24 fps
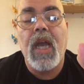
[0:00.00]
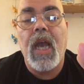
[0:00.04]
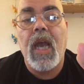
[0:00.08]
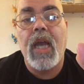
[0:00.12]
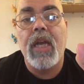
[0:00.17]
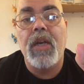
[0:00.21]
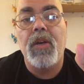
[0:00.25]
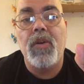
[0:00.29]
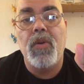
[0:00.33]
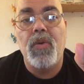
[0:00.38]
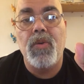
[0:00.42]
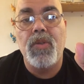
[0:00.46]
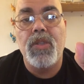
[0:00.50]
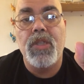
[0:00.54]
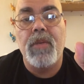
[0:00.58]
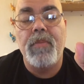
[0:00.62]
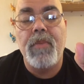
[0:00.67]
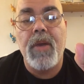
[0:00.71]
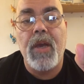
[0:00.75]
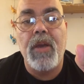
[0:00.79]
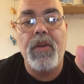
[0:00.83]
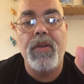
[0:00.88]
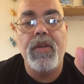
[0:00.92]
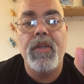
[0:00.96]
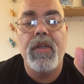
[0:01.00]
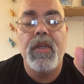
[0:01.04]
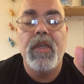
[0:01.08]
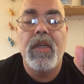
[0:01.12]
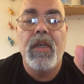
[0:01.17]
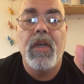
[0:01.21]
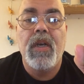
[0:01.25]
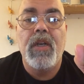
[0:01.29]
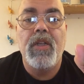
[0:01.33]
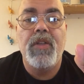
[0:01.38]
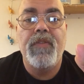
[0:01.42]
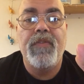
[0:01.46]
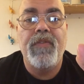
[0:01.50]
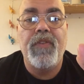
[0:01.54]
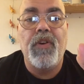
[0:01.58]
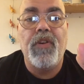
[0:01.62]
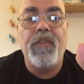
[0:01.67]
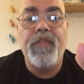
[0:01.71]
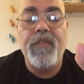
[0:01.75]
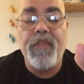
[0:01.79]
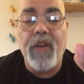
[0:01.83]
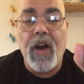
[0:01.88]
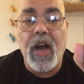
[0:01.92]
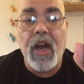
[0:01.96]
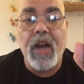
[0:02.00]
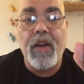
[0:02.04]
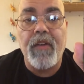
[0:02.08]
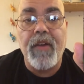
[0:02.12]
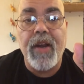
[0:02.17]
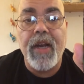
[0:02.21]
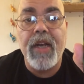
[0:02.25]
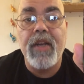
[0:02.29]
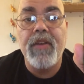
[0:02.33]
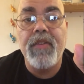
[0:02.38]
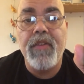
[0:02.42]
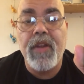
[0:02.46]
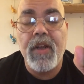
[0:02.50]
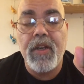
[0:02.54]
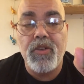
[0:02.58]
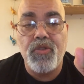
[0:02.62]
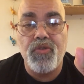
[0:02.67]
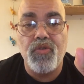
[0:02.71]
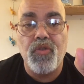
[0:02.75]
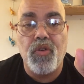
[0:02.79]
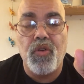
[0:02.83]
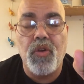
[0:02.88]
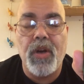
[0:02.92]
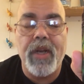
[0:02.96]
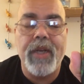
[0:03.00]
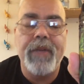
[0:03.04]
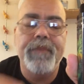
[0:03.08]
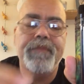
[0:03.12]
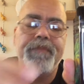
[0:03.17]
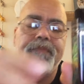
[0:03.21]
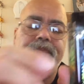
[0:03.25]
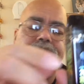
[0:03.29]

and an auto mode for firing and drawing.